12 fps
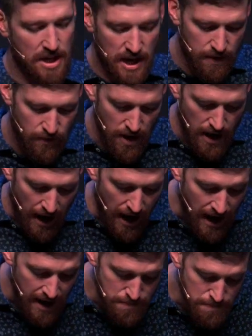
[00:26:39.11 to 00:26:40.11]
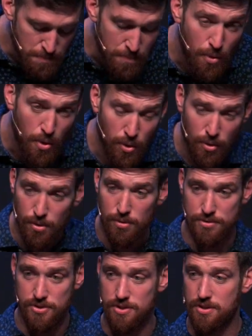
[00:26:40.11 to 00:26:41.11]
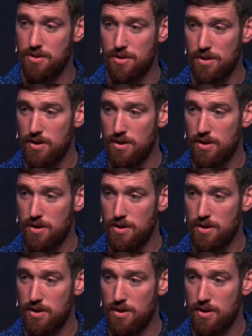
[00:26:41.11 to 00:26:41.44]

They have high morals.